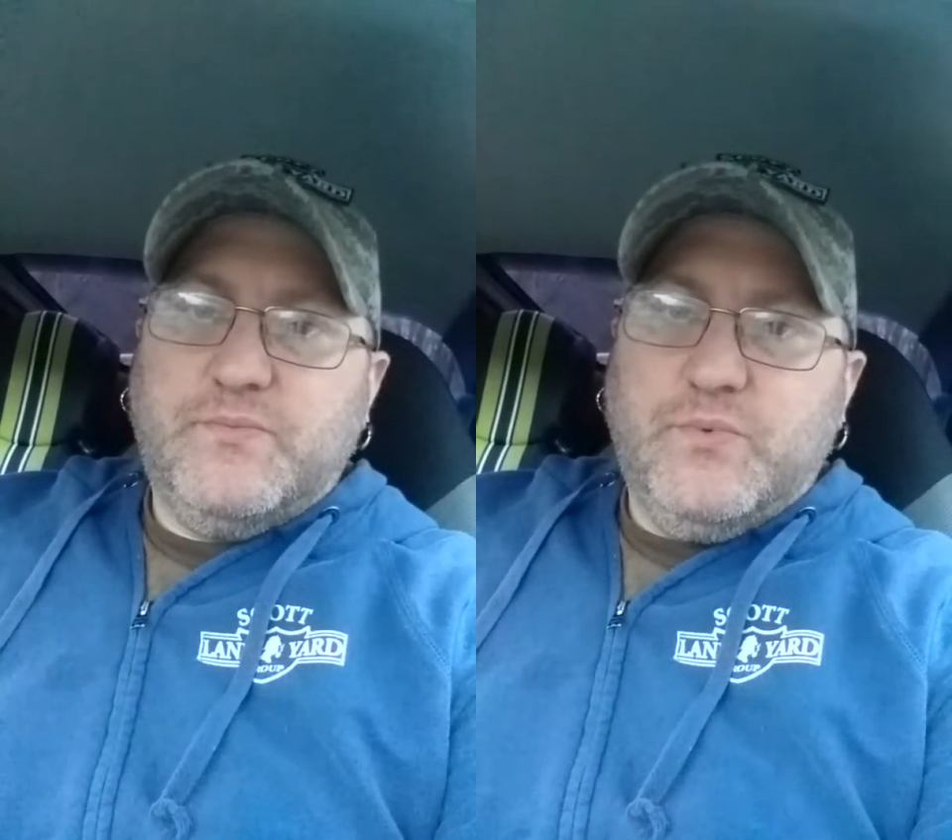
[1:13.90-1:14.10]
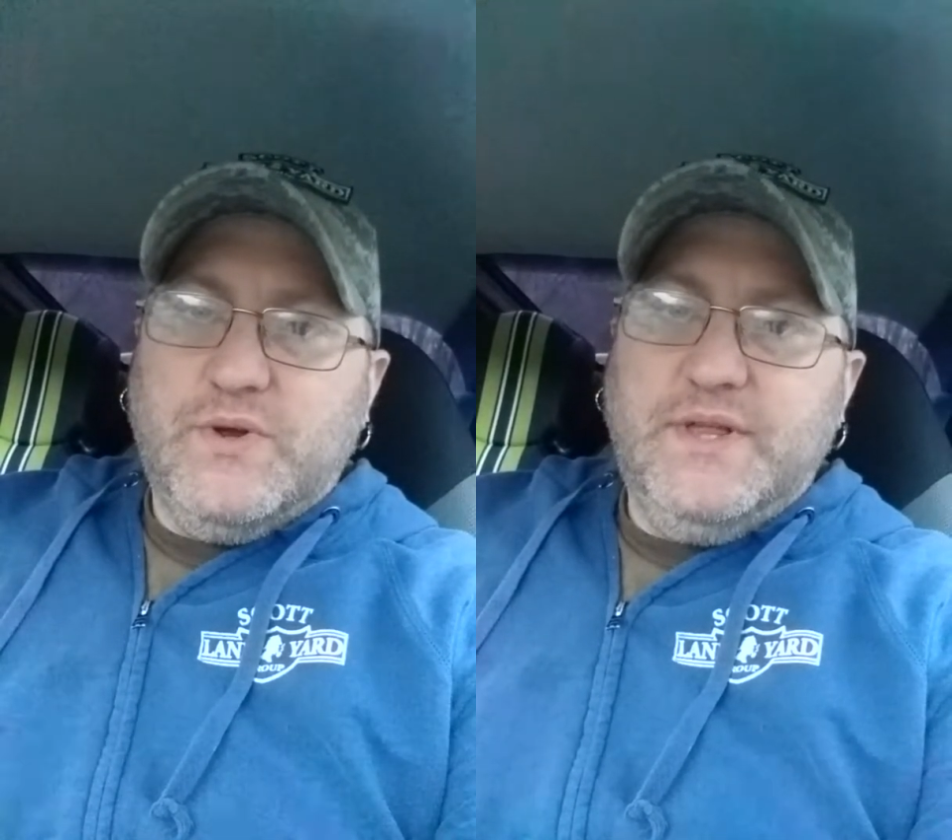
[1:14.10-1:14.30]

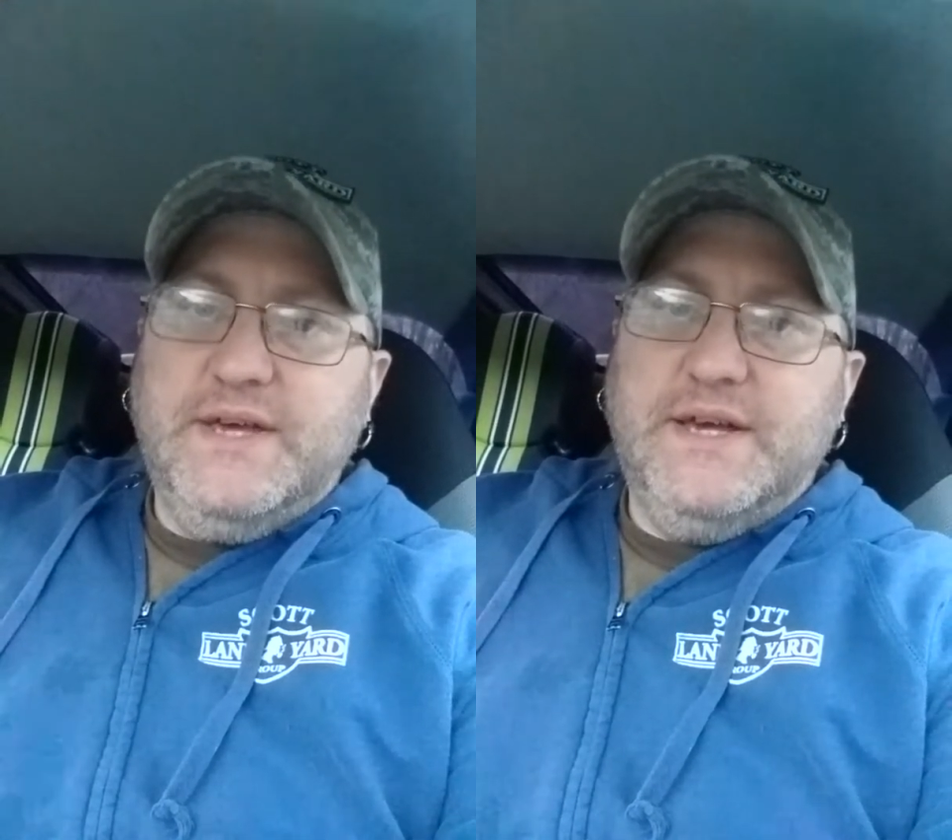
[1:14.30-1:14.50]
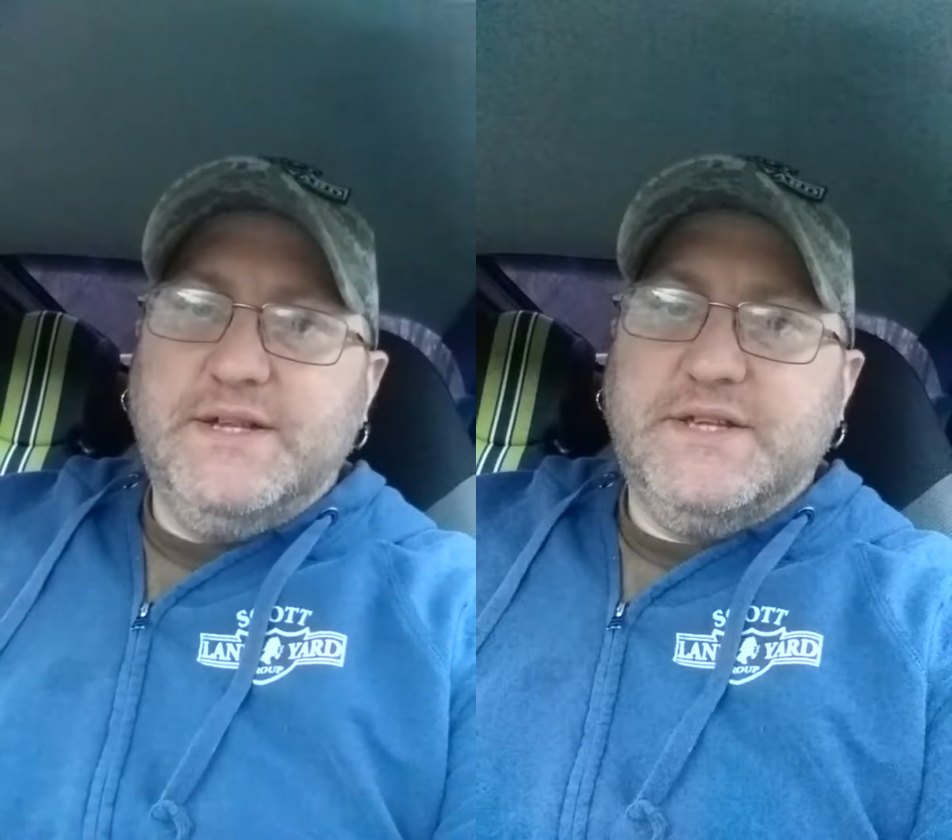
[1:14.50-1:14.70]
really
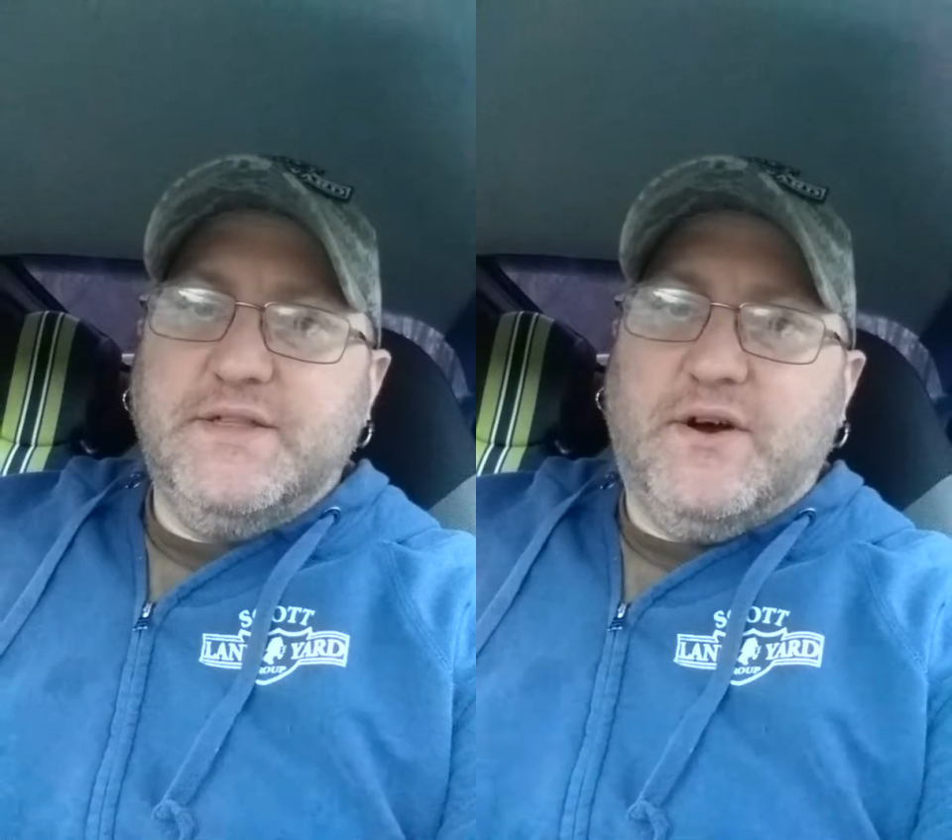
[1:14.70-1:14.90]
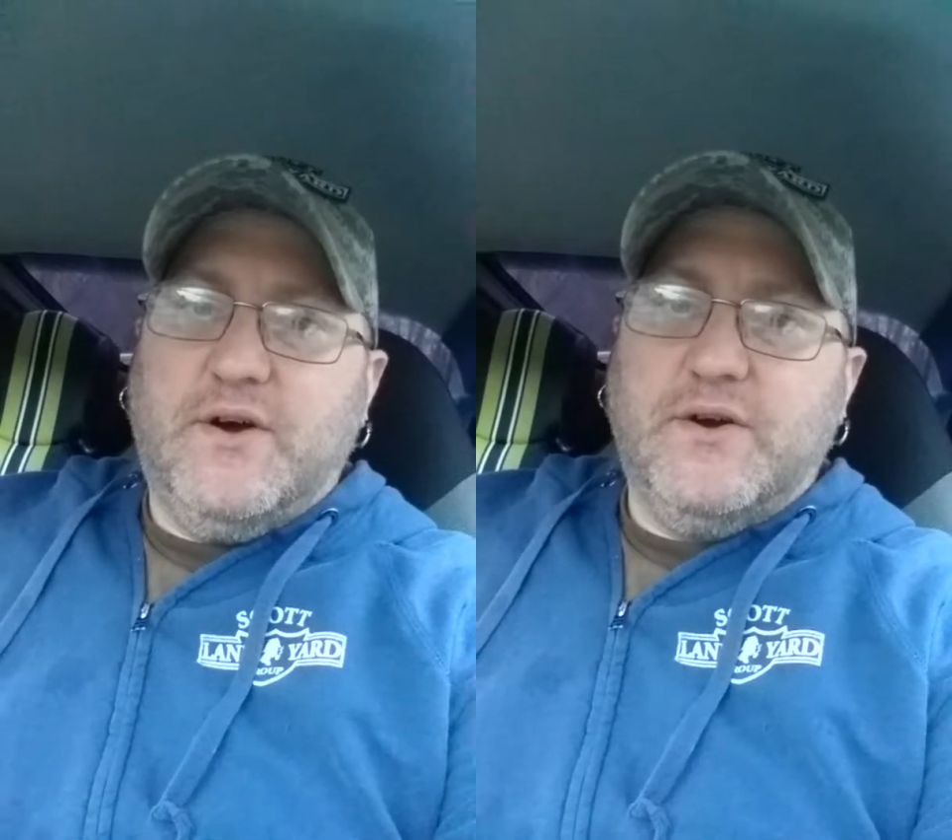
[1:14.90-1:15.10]
get to
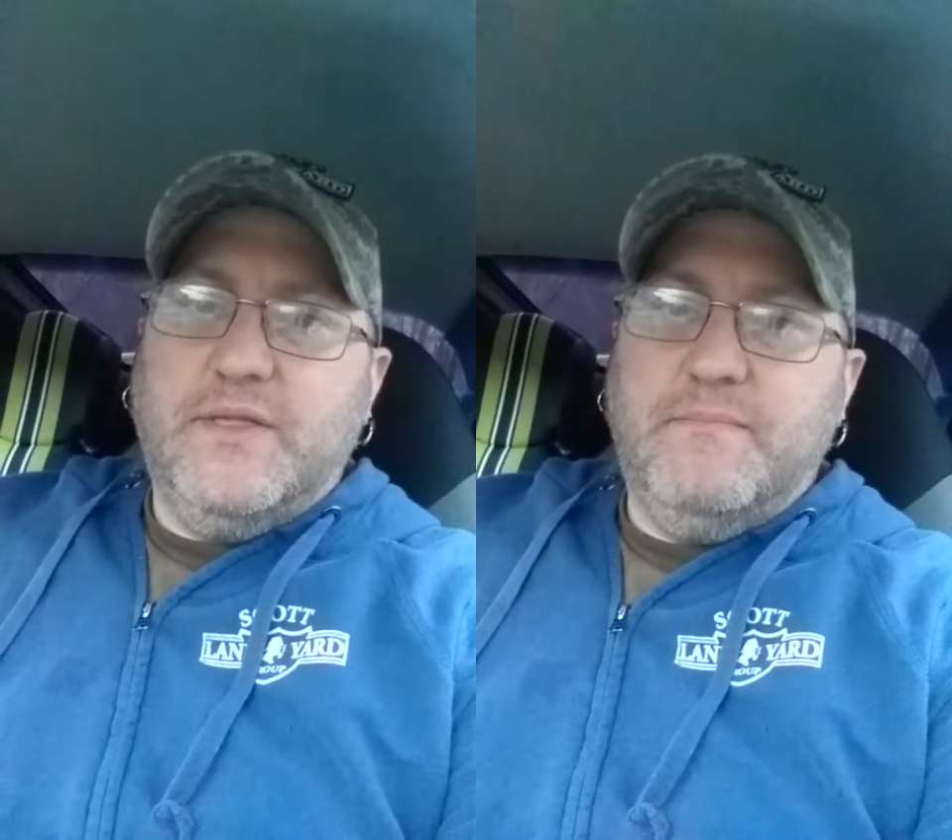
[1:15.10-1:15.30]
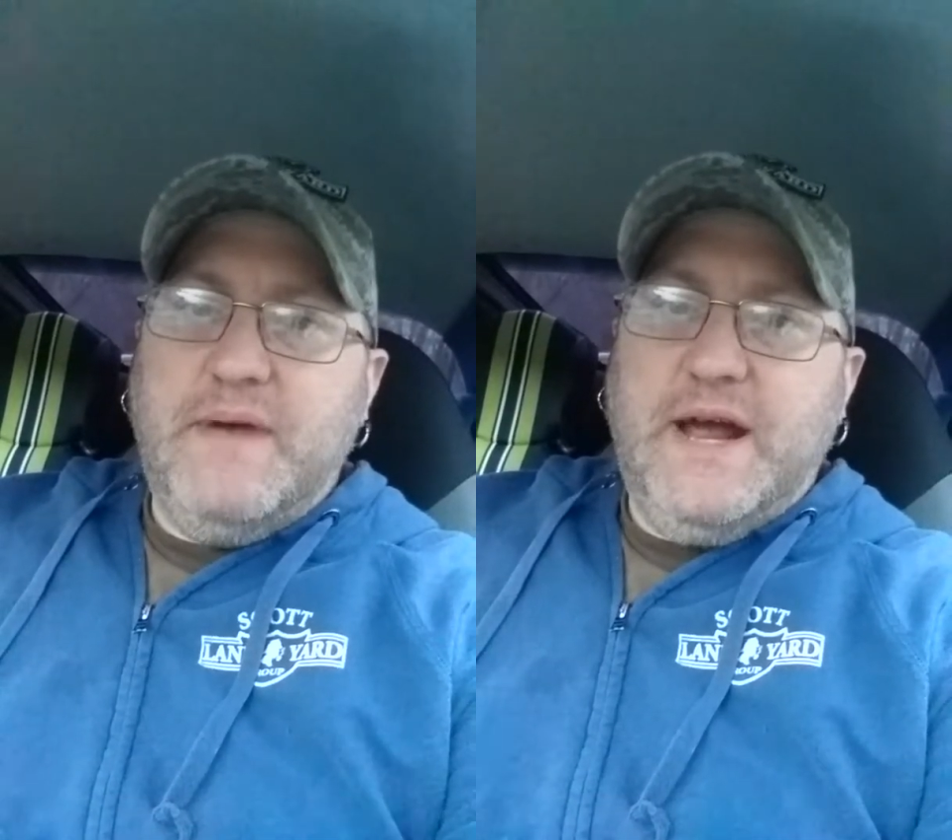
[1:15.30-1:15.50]
the heart of
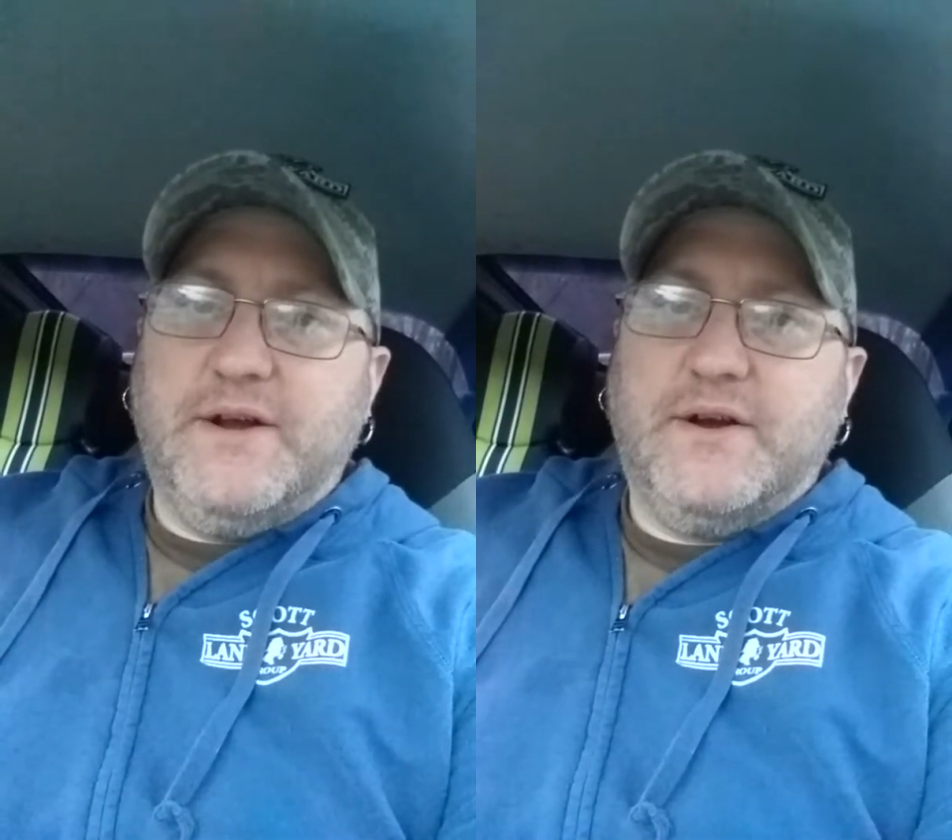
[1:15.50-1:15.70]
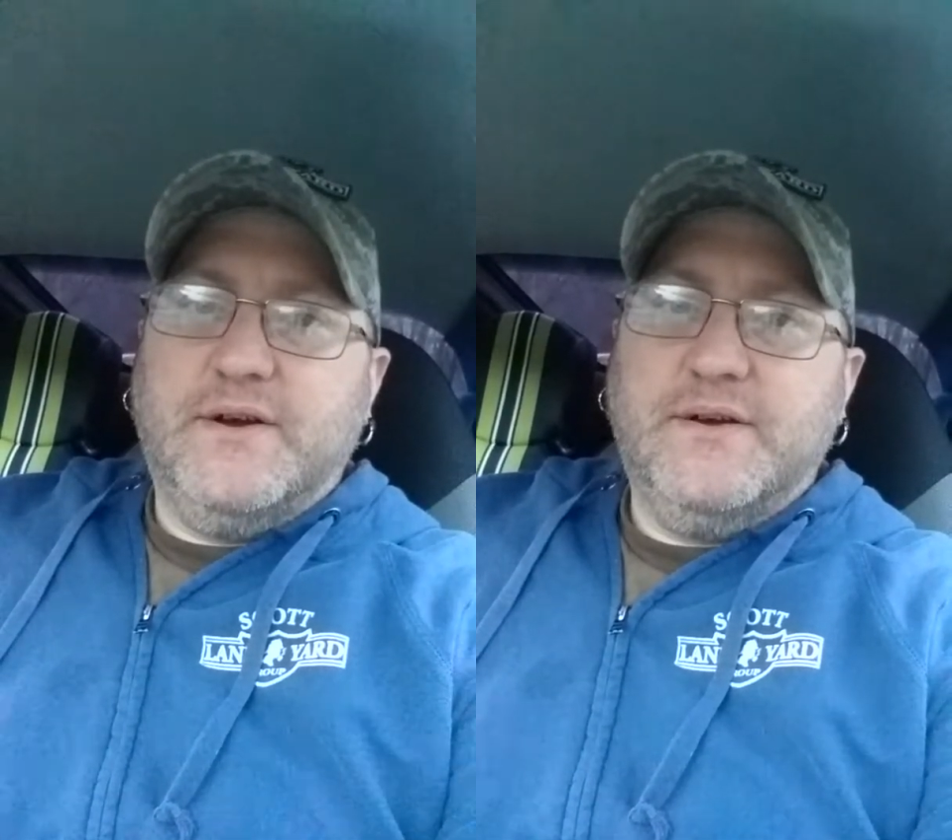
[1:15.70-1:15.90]
the
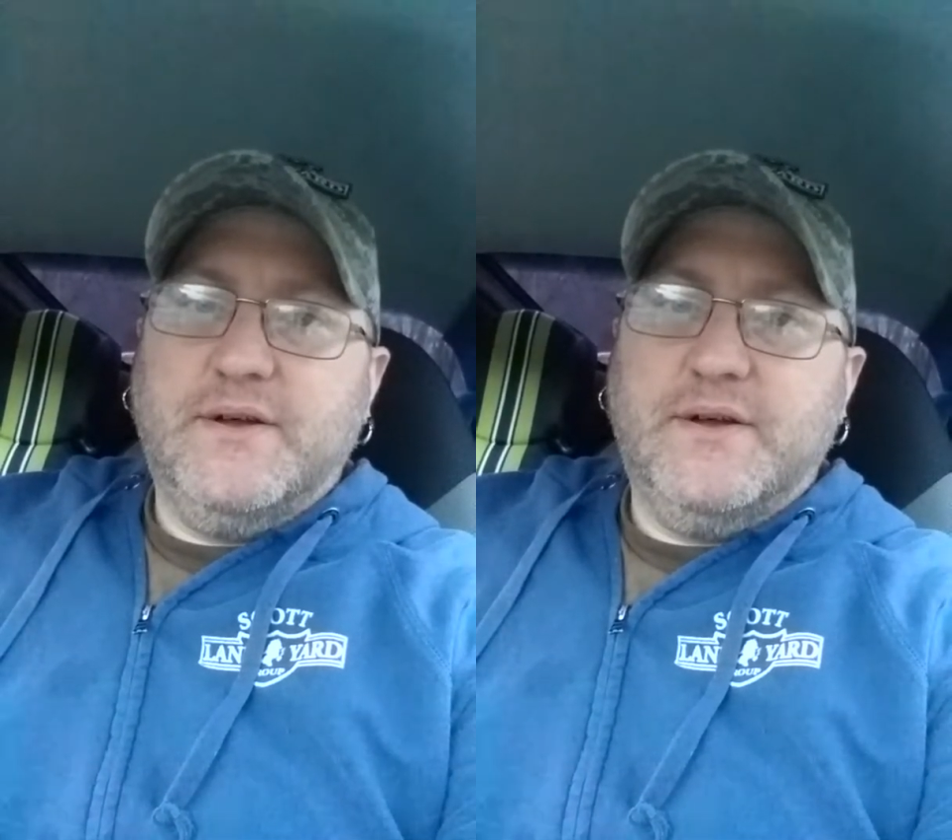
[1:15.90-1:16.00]
matter.